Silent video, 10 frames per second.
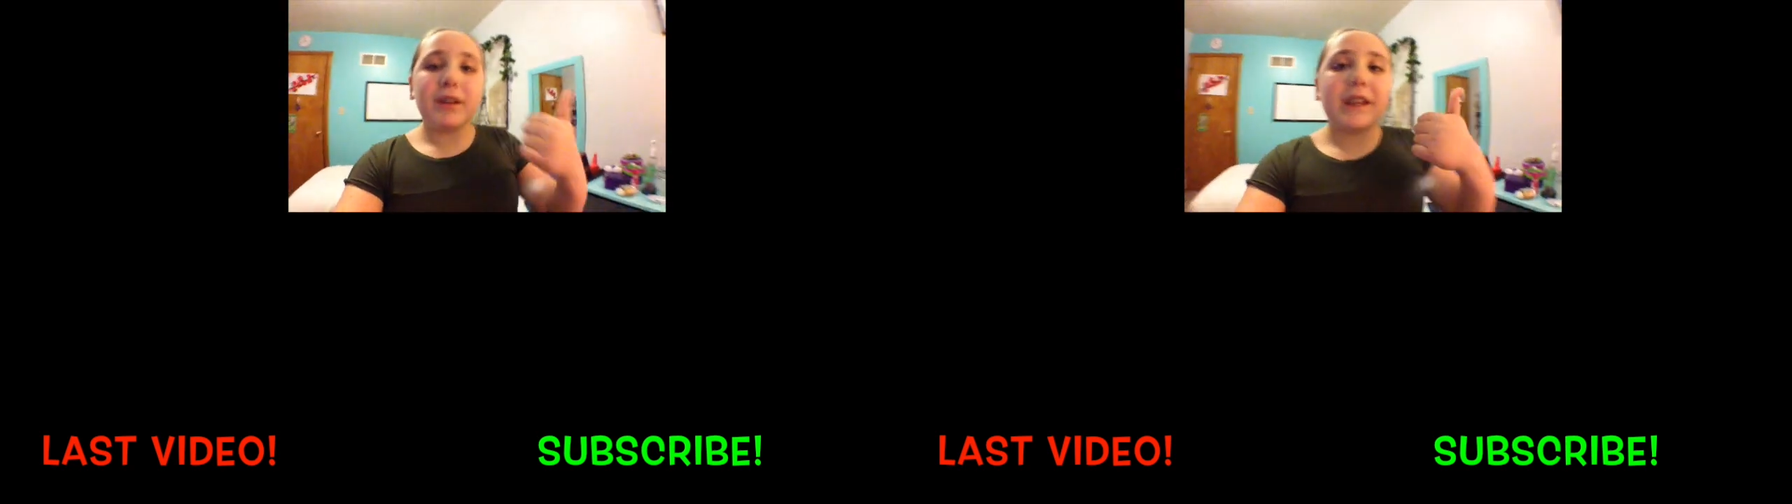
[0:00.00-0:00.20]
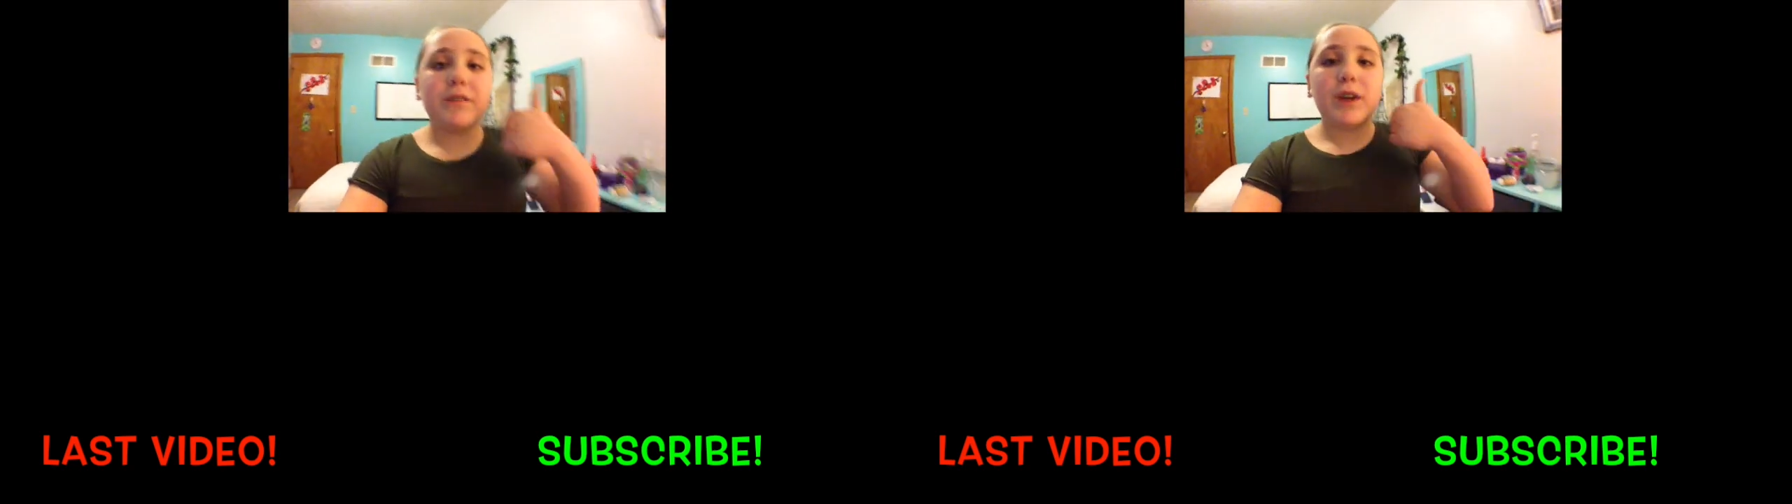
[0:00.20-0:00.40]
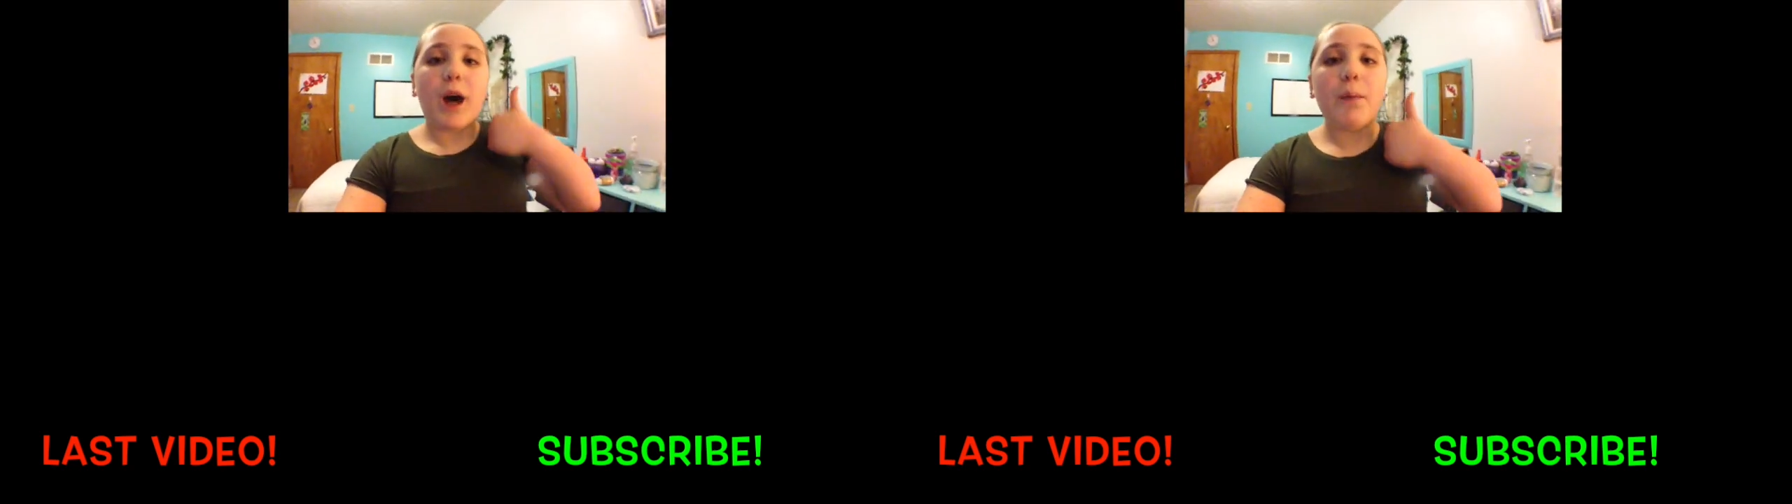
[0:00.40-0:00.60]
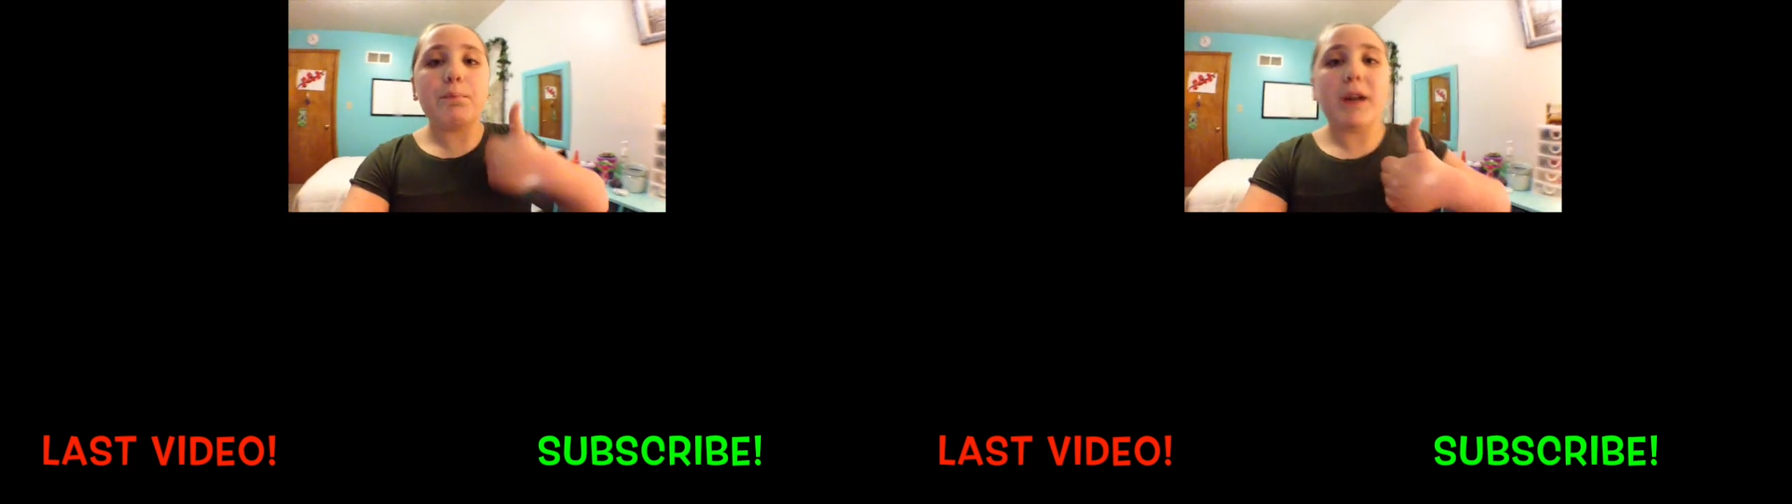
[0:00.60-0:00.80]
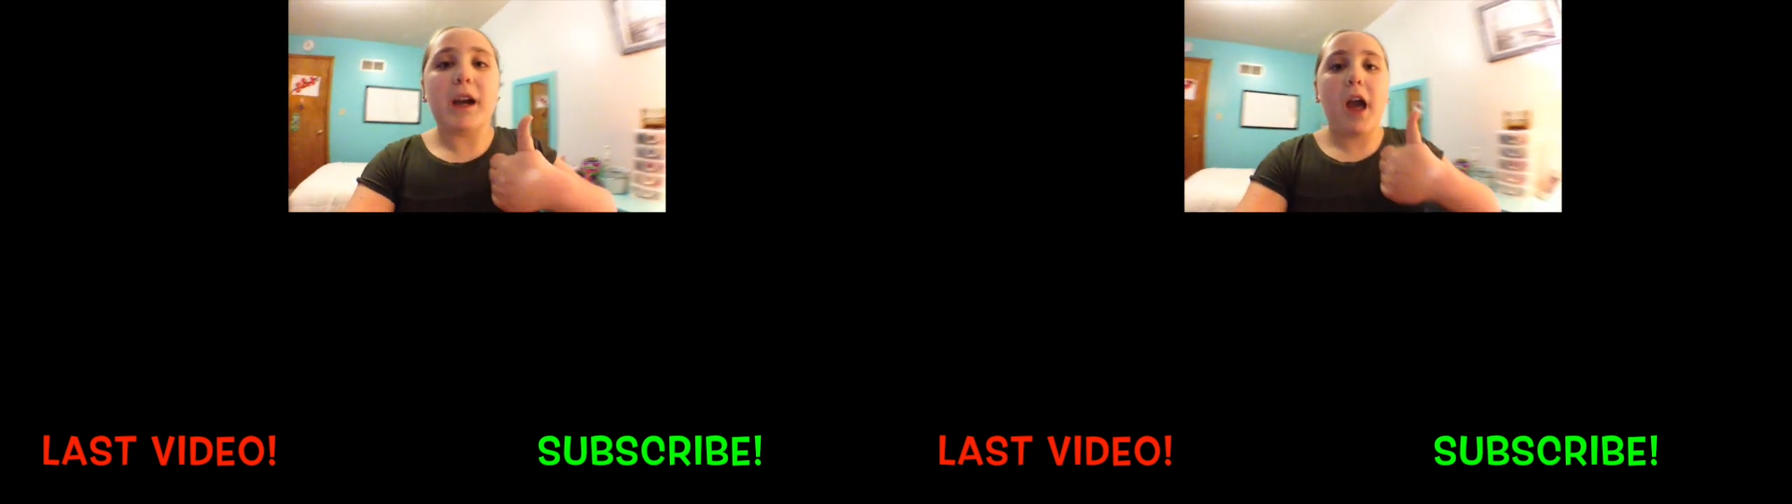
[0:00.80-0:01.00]
please give it
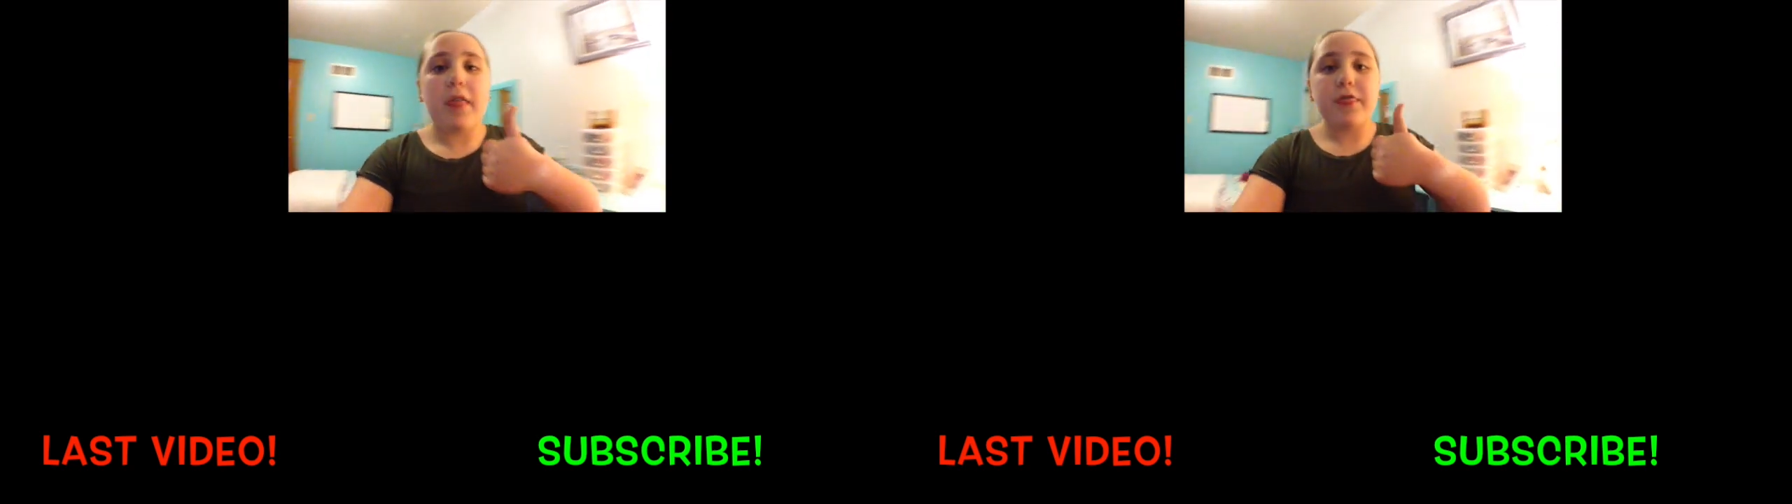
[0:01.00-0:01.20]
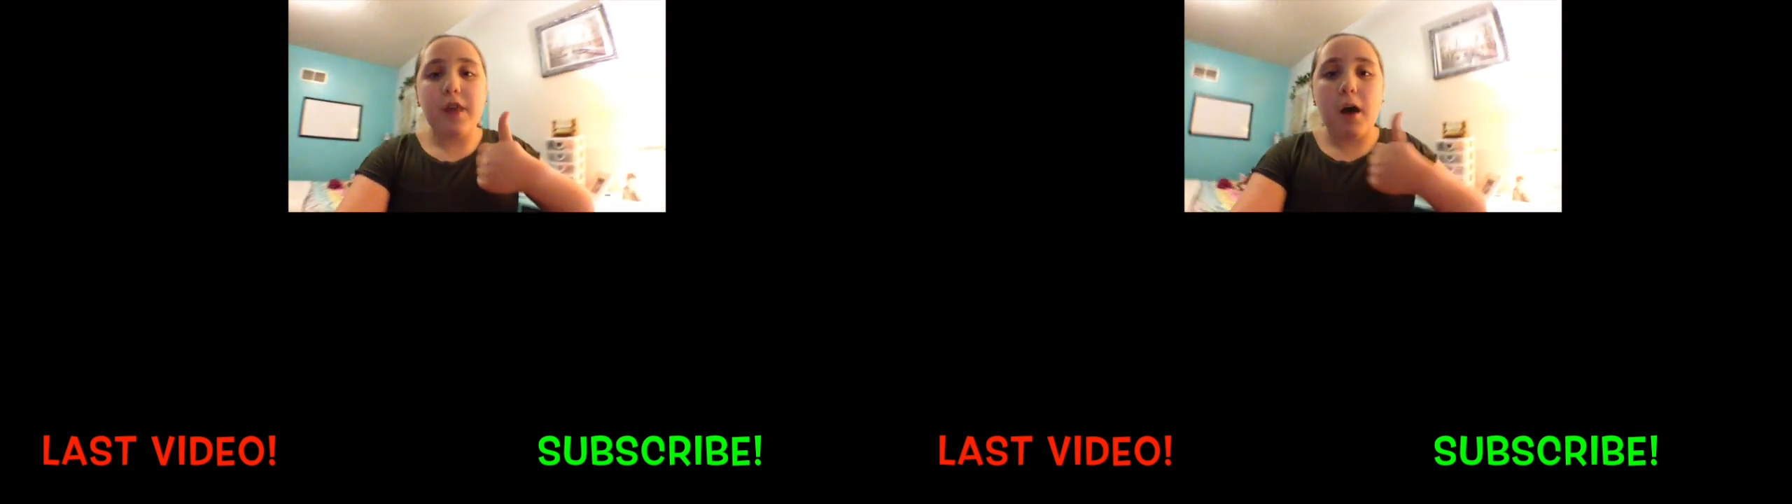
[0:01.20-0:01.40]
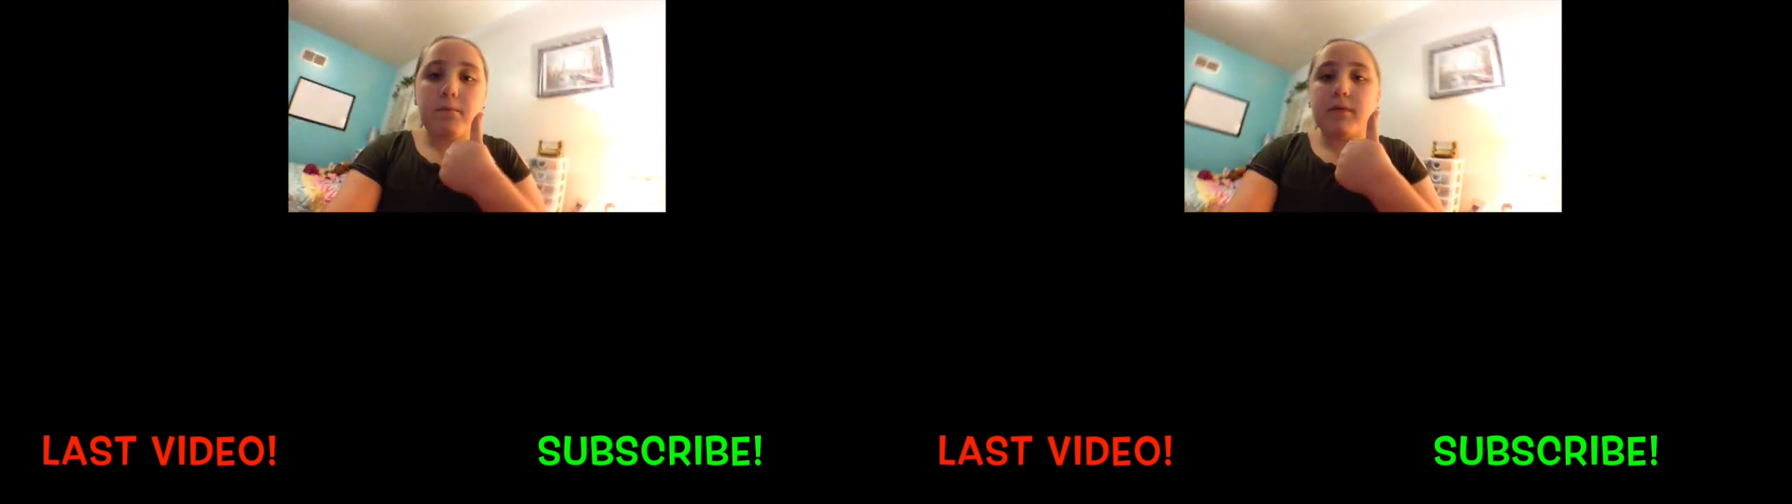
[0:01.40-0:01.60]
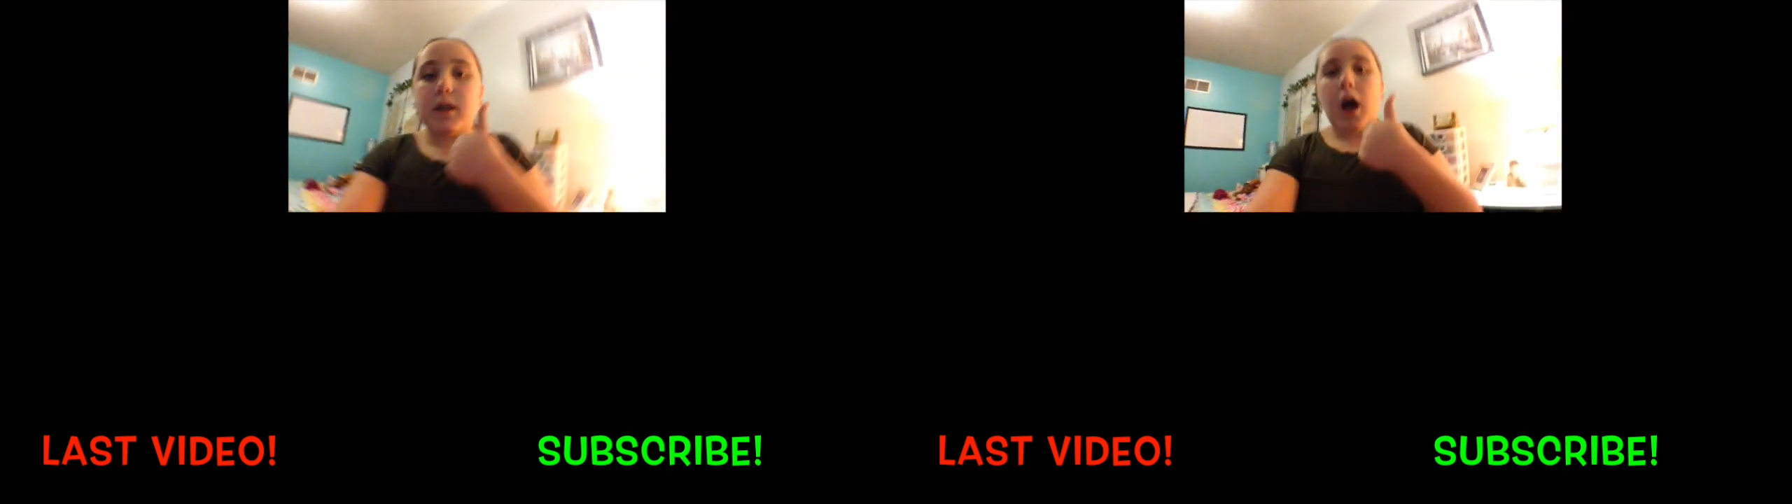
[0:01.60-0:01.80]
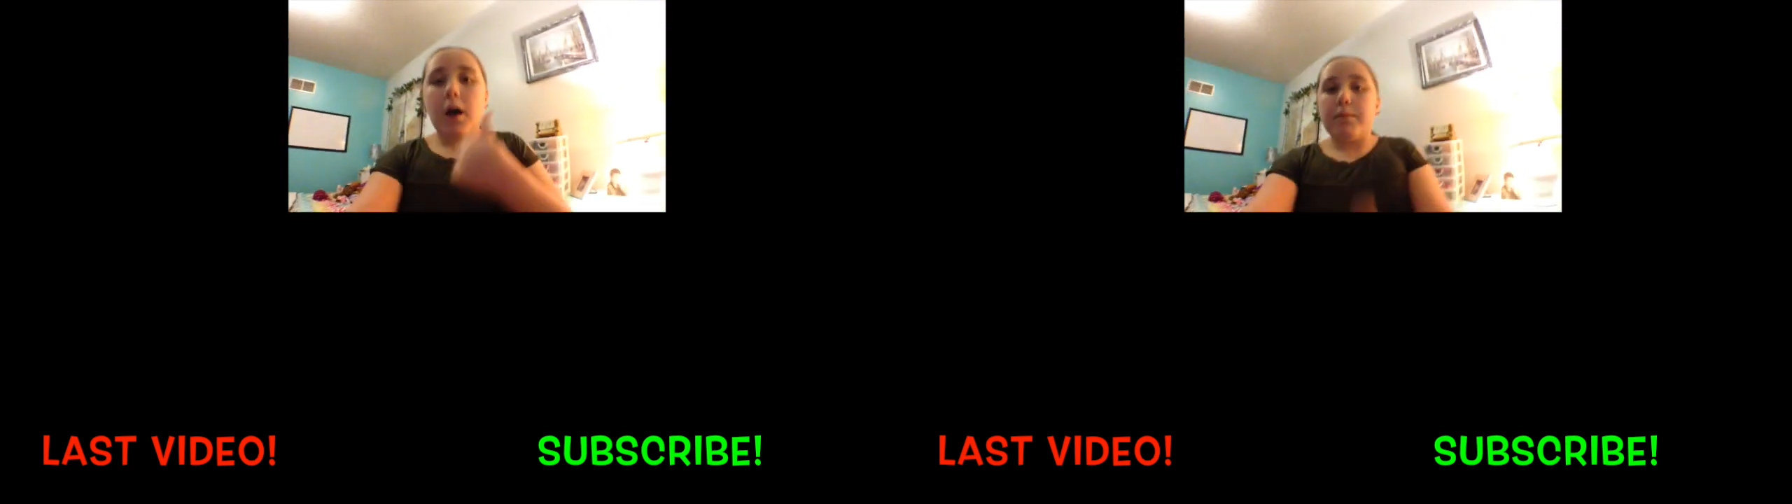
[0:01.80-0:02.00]
a big
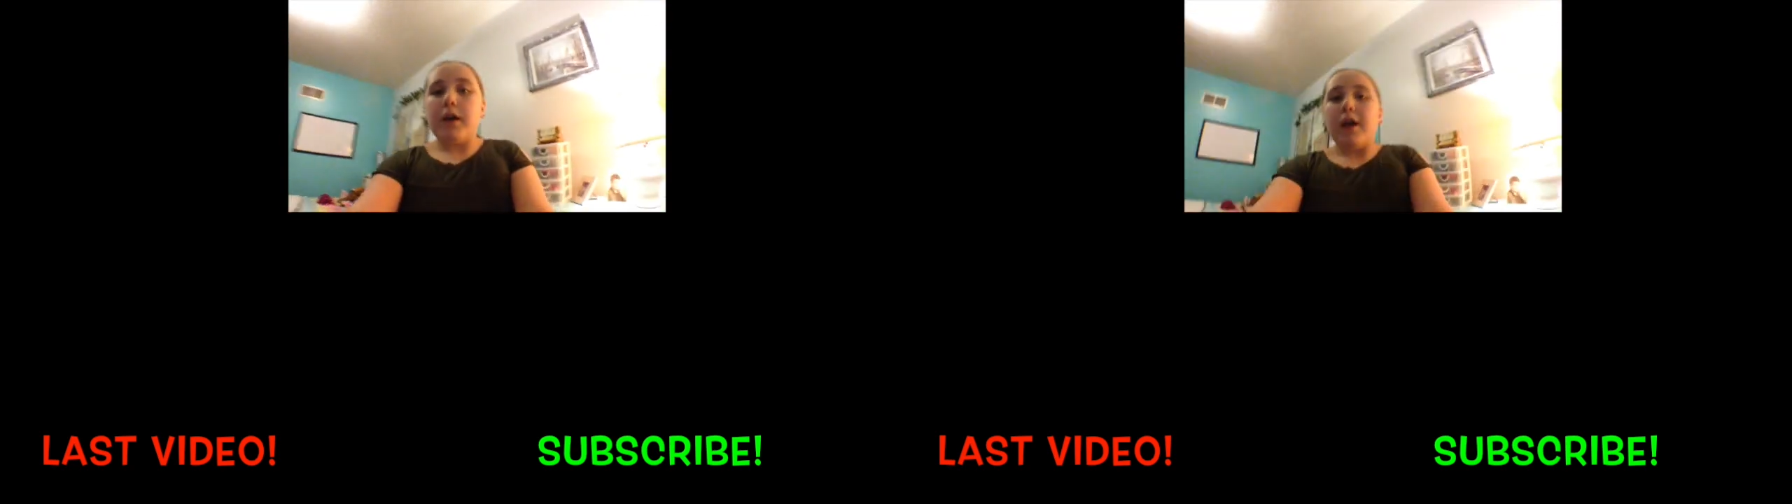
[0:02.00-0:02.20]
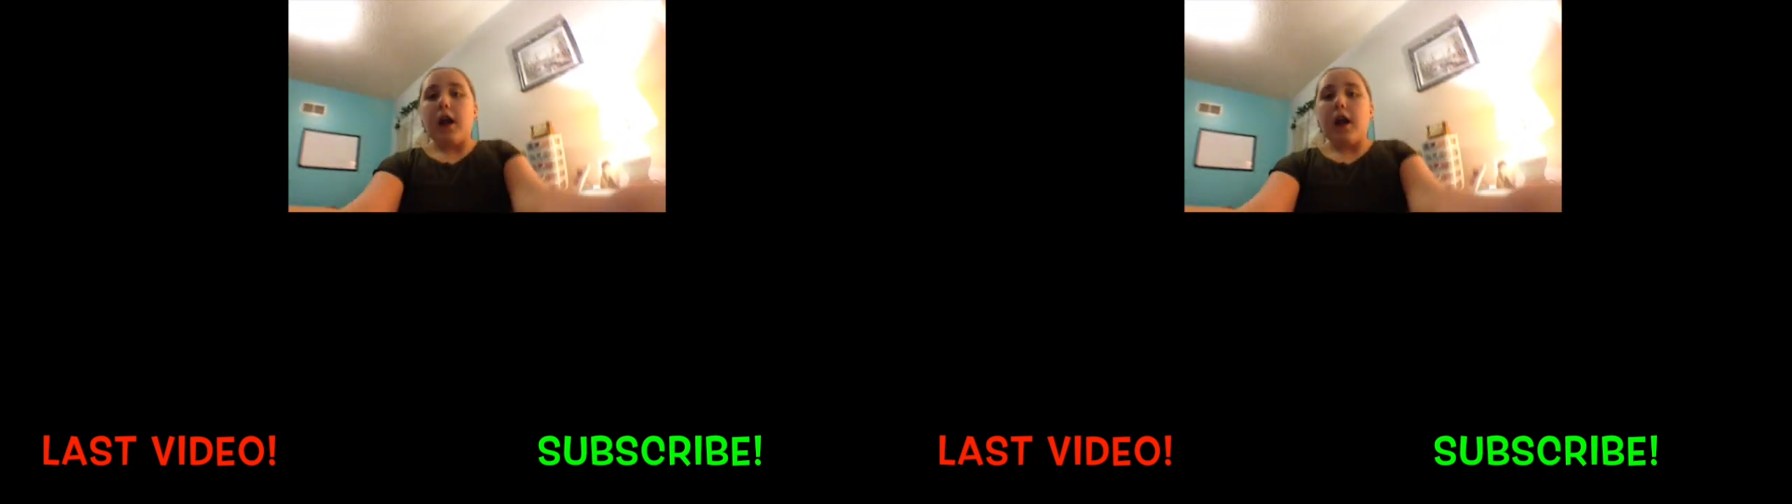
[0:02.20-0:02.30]
thumbs up.